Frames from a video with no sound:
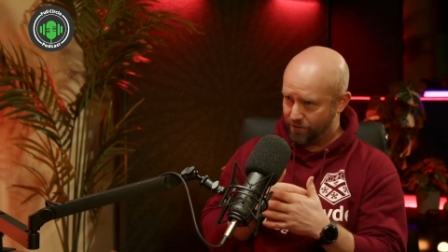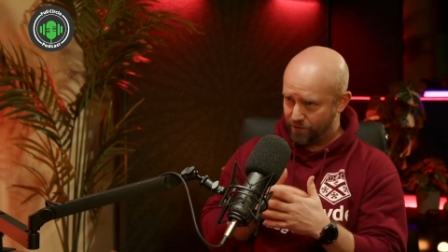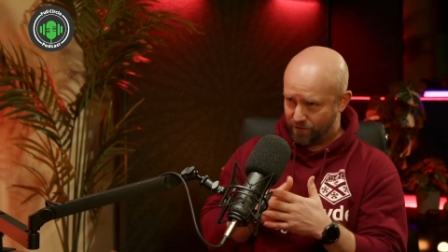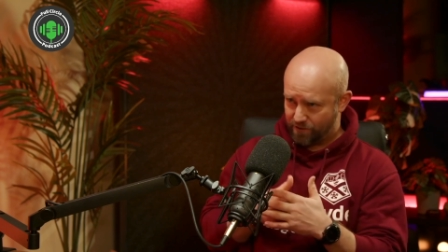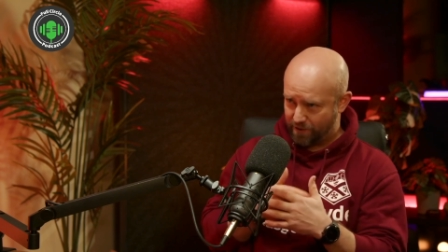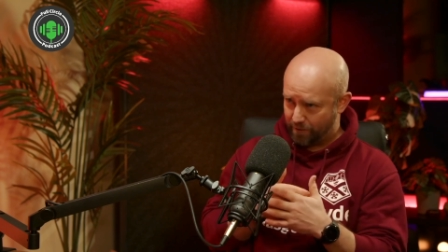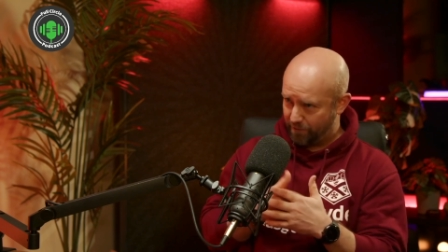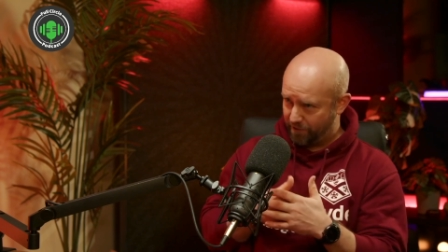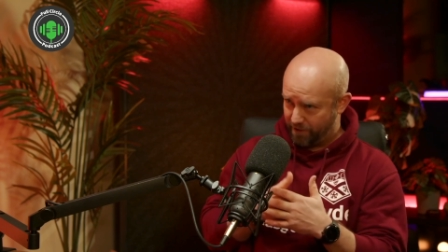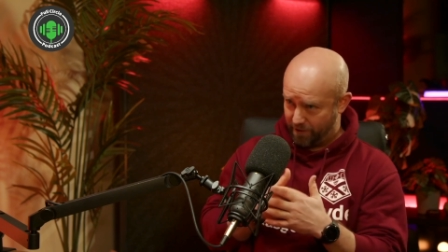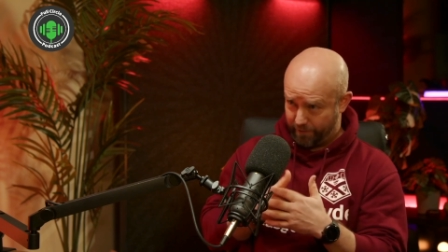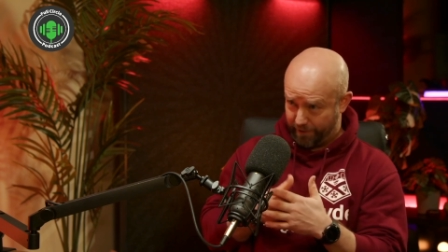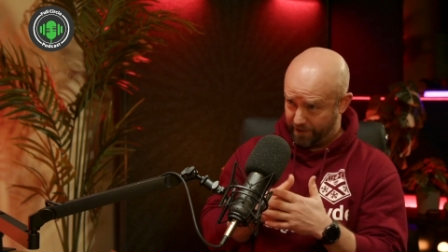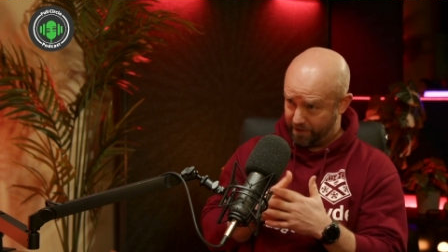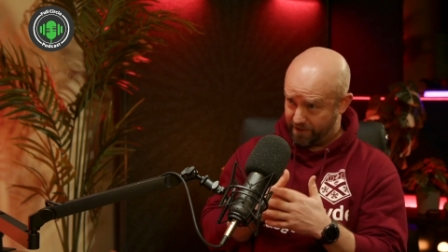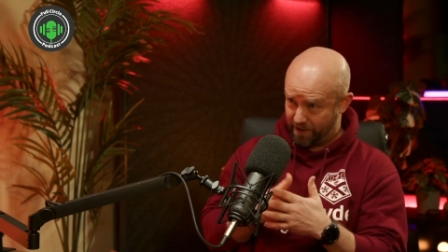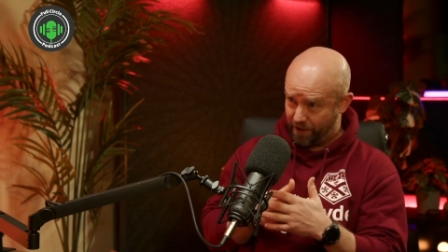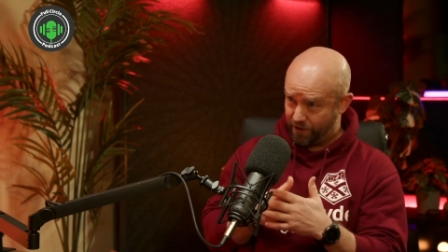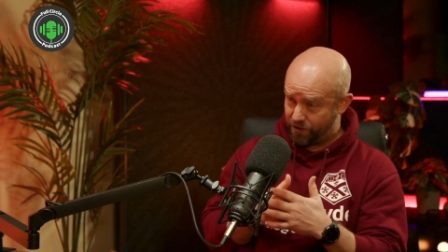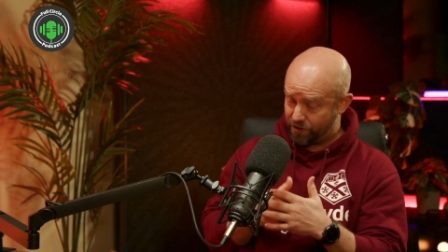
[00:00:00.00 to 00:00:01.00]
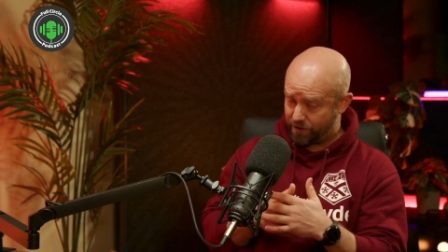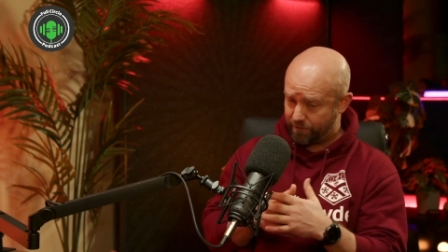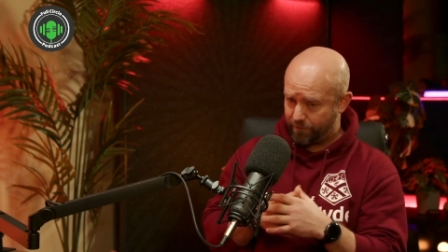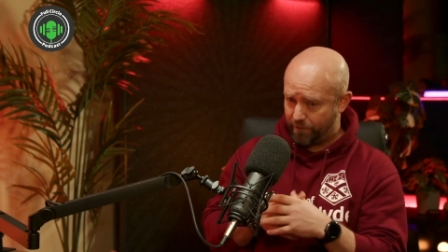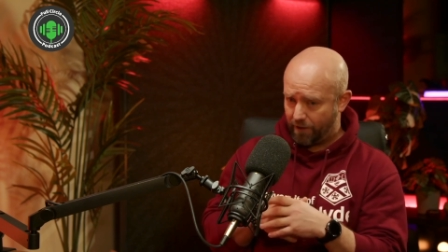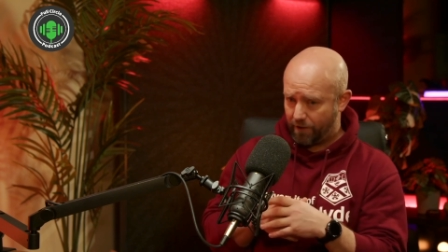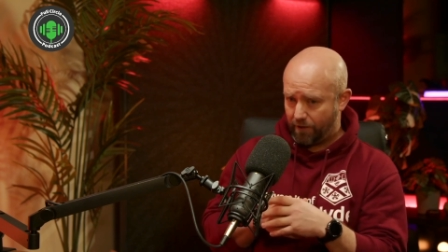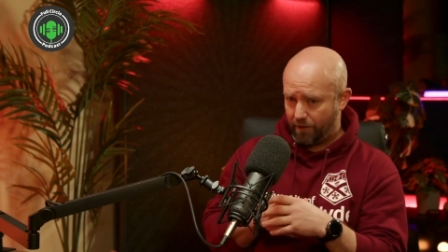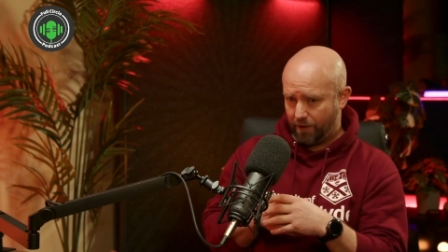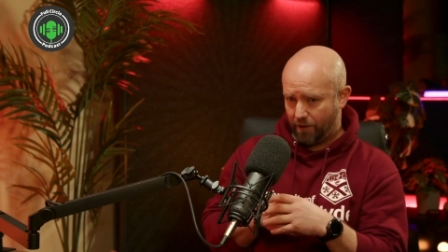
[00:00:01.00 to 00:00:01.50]
so stimulated by touch.
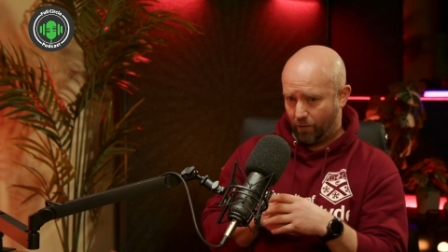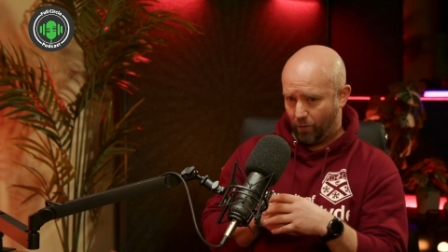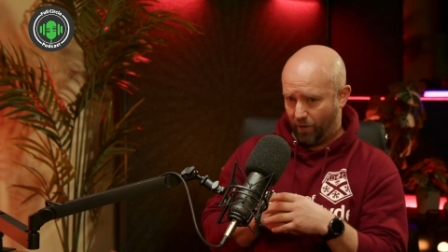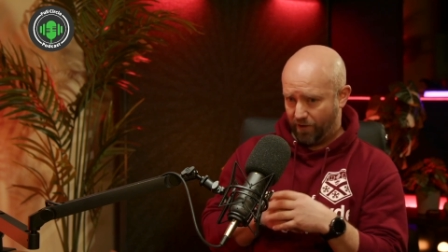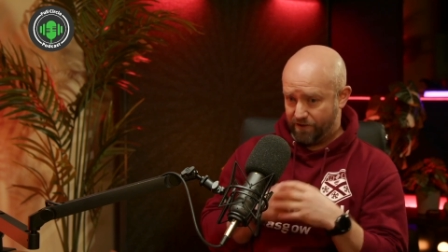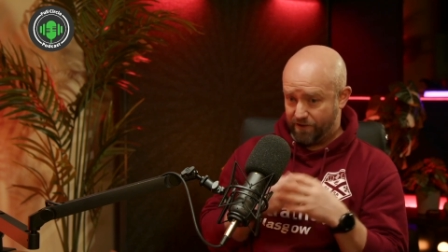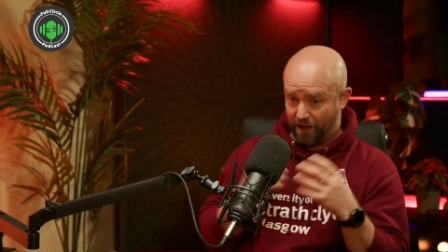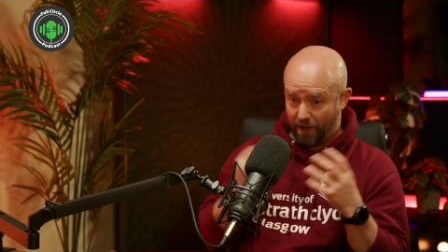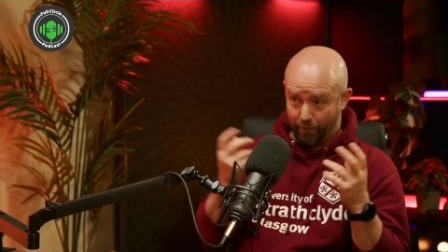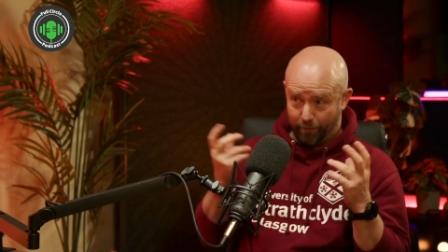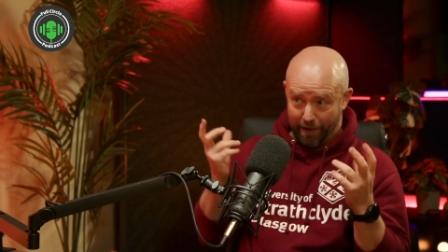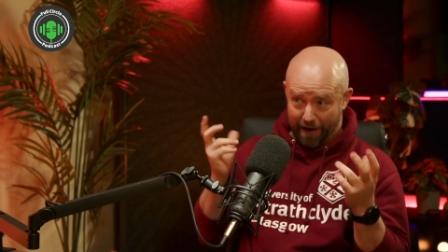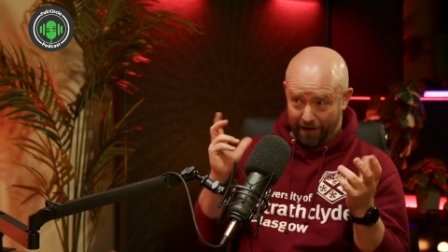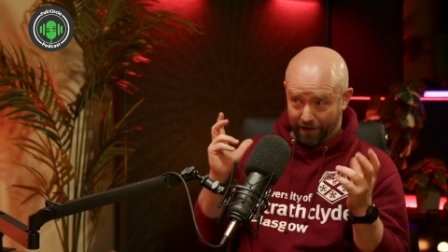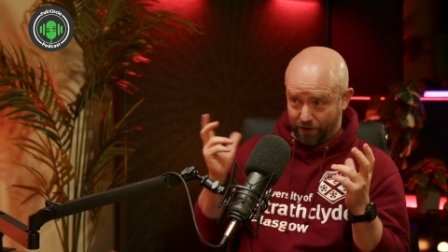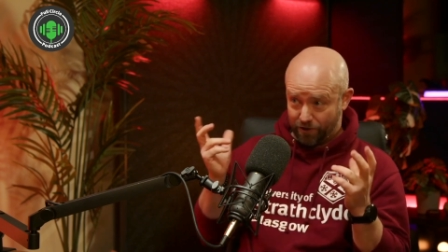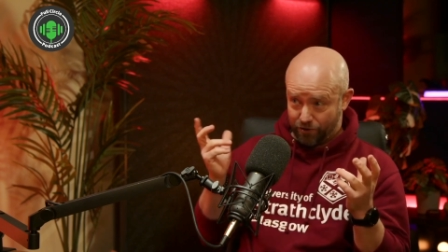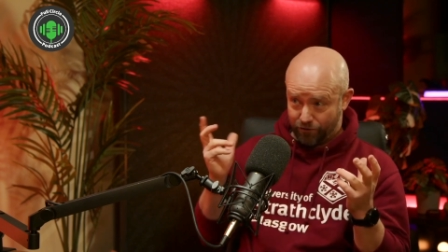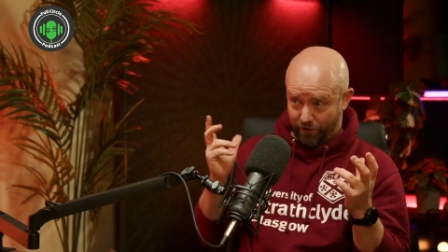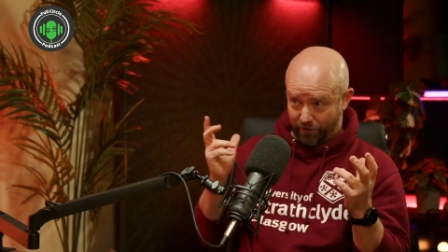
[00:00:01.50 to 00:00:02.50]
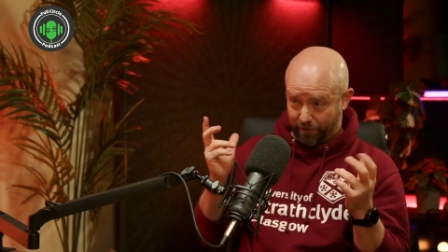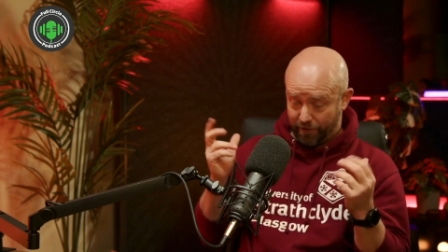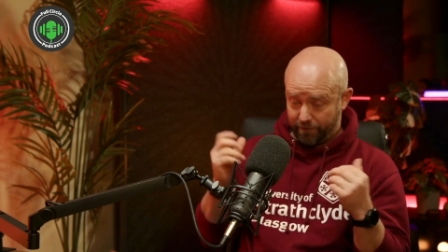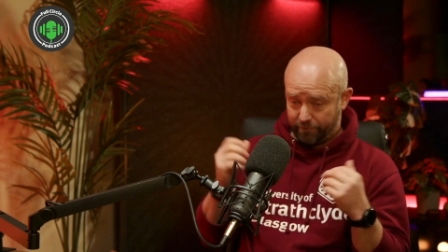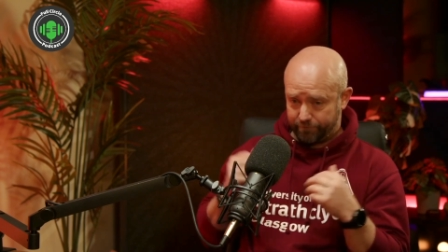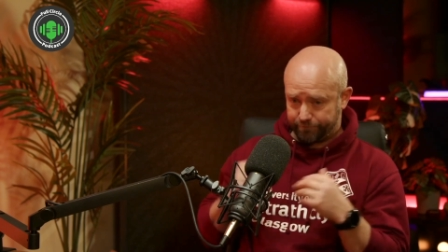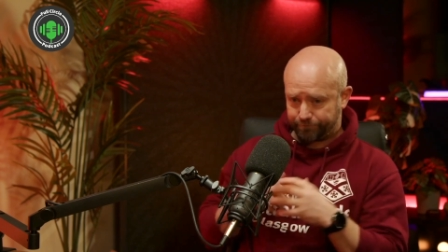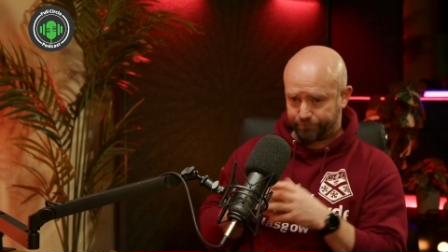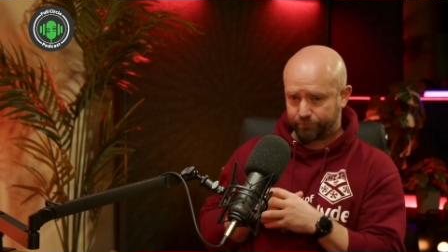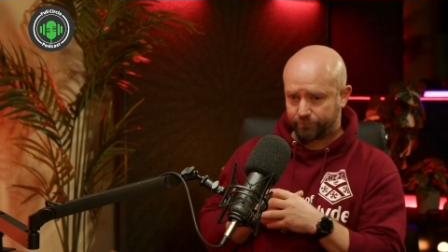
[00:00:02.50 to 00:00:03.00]
Ones that are balance
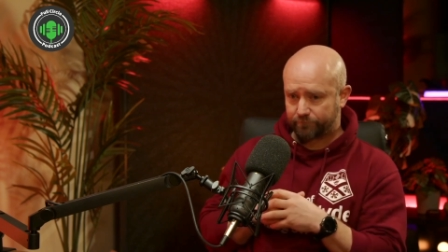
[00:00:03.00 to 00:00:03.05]
driven,